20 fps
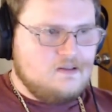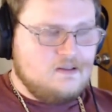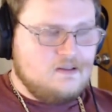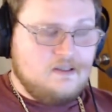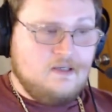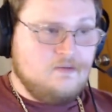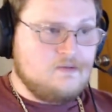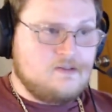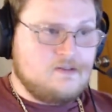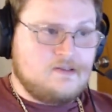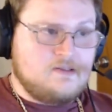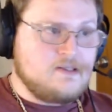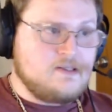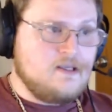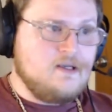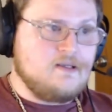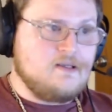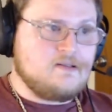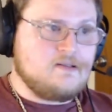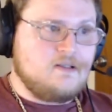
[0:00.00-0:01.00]
It was
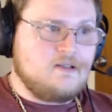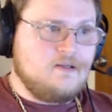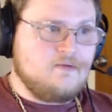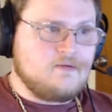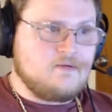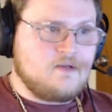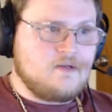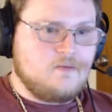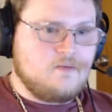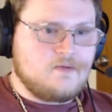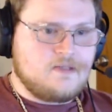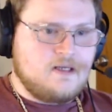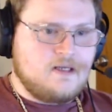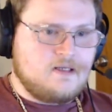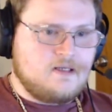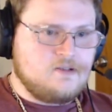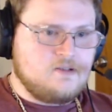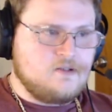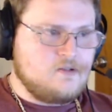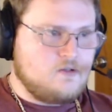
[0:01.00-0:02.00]
disgusting. It was almost like
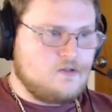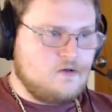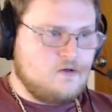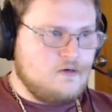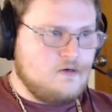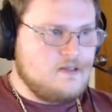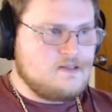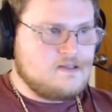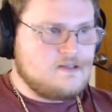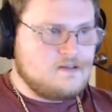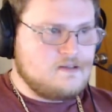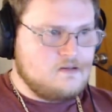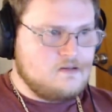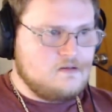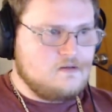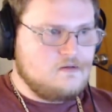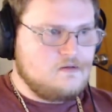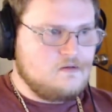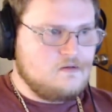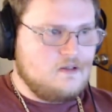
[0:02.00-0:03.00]
just grease
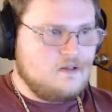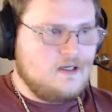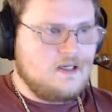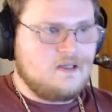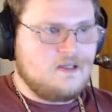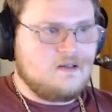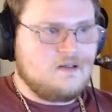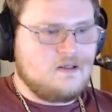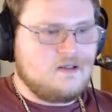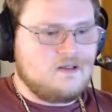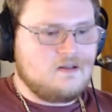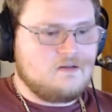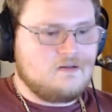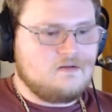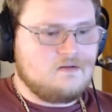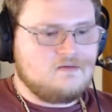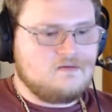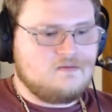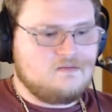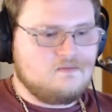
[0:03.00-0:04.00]
and
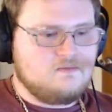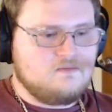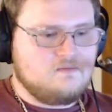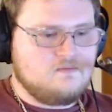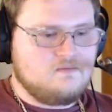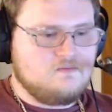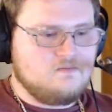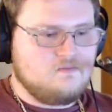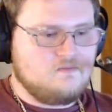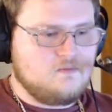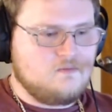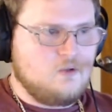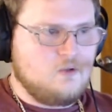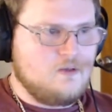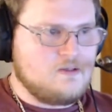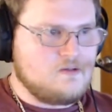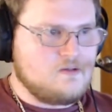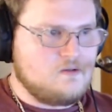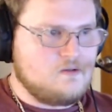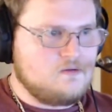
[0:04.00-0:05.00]

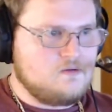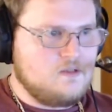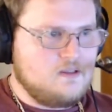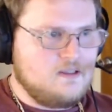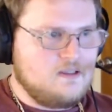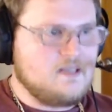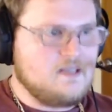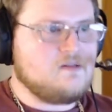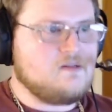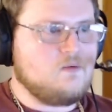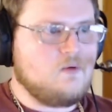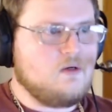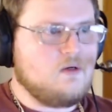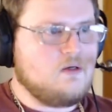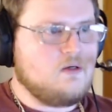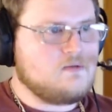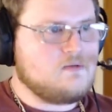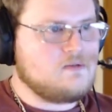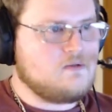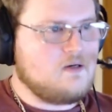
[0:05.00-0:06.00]
gristle. That's the word
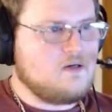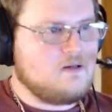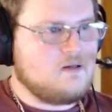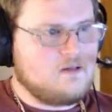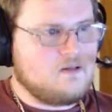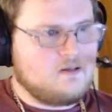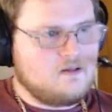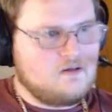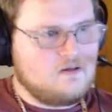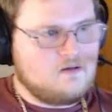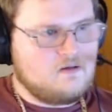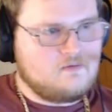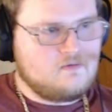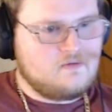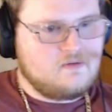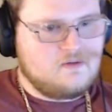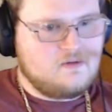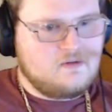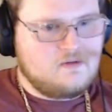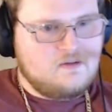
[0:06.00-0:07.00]
I was trying to think of.
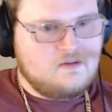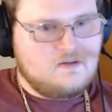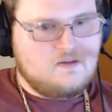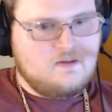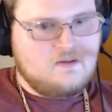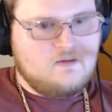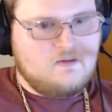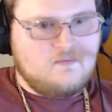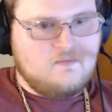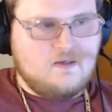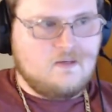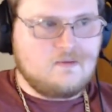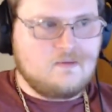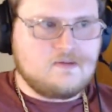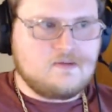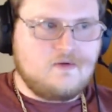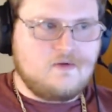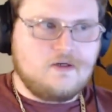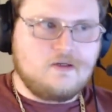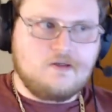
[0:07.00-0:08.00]
It
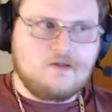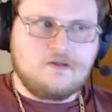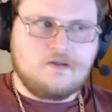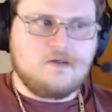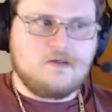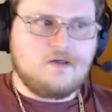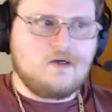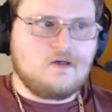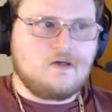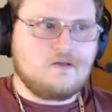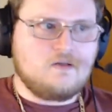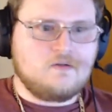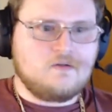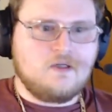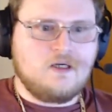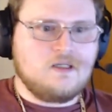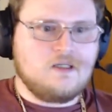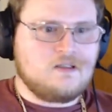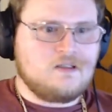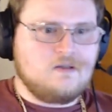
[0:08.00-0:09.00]
wasn't very good at all.
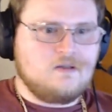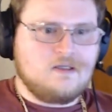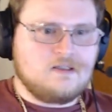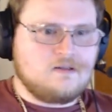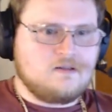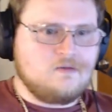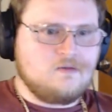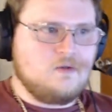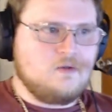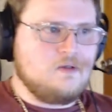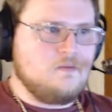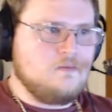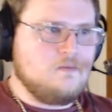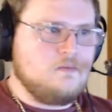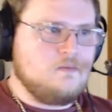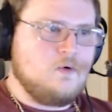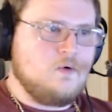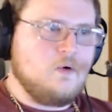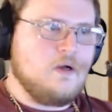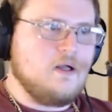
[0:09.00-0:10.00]
Nothing like the one in
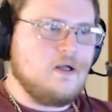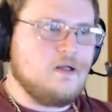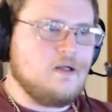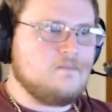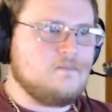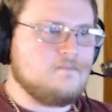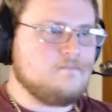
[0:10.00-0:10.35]
Moorhead.